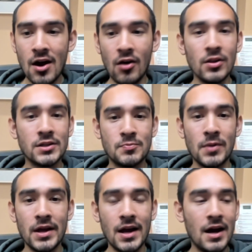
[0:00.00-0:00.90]
I'll
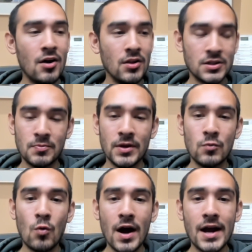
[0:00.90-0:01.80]
explain
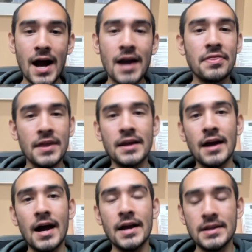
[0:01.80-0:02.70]
why I think
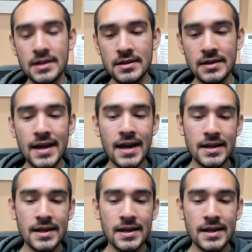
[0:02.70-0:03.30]
I didn't get